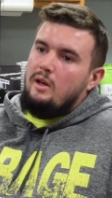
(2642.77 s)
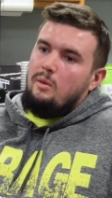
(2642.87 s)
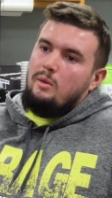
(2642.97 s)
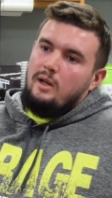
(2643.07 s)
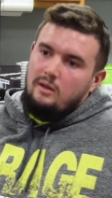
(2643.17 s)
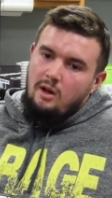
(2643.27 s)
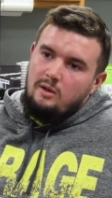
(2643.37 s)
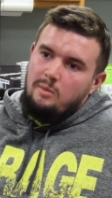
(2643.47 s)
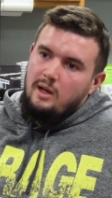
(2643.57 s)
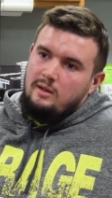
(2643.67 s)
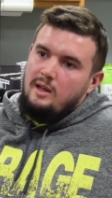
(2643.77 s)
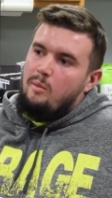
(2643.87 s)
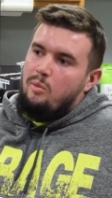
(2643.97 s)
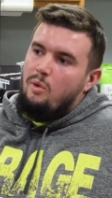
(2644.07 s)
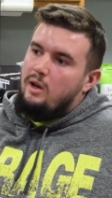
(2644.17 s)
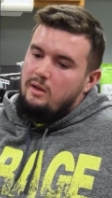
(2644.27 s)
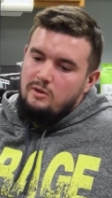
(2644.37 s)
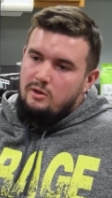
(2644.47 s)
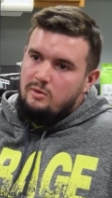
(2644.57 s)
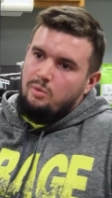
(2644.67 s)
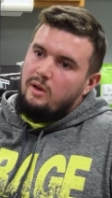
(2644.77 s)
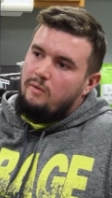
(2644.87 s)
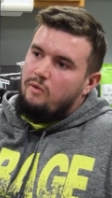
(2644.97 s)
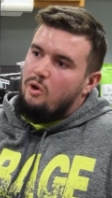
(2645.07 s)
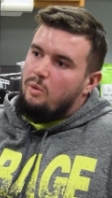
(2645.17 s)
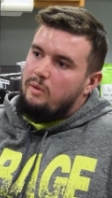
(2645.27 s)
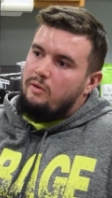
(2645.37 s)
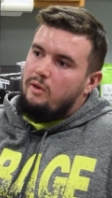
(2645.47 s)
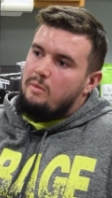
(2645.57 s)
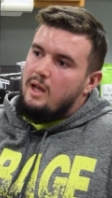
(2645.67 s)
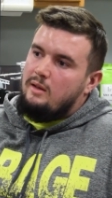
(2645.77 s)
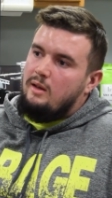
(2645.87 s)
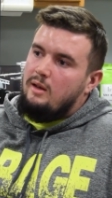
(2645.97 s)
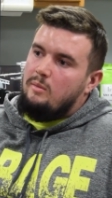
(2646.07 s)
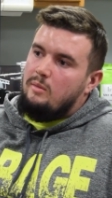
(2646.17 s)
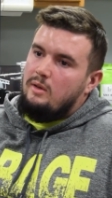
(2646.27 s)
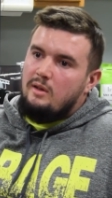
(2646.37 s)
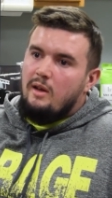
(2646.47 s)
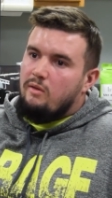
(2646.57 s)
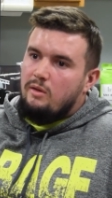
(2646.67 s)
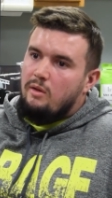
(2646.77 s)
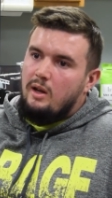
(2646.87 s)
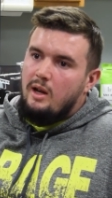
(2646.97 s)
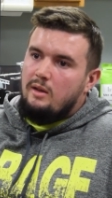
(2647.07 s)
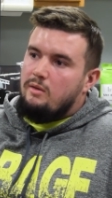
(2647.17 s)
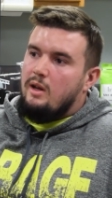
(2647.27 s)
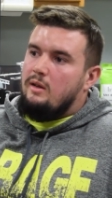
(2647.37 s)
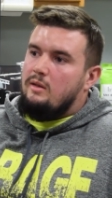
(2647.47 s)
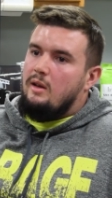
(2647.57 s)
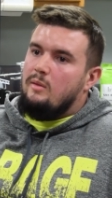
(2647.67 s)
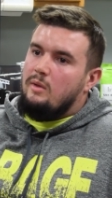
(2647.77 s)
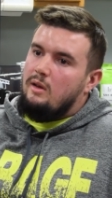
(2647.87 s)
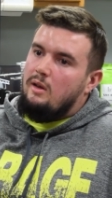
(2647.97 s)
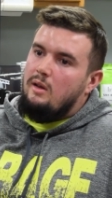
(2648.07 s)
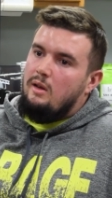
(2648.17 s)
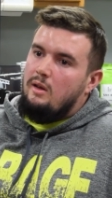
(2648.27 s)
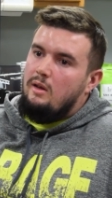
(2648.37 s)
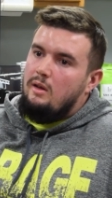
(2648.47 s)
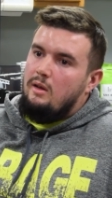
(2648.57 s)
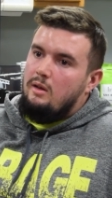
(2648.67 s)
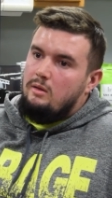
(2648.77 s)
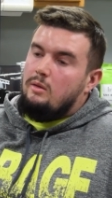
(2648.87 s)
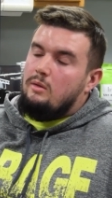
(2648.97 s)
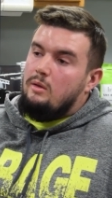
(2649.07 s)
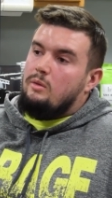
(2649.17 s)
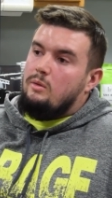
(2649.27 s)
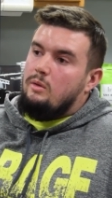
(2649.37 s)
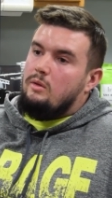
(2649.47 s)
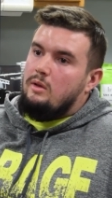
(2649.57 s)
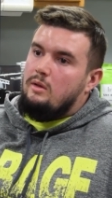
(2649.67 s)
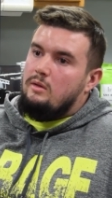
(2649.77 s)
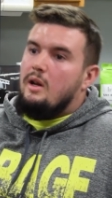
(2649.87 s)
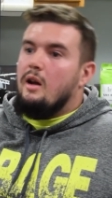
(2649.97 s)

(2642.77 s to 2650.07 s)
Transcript: being able to get talked back to that point and then just spring forward from that same seventh grade, eighth grade excitement. Yeah, that's good. So it was cool to, to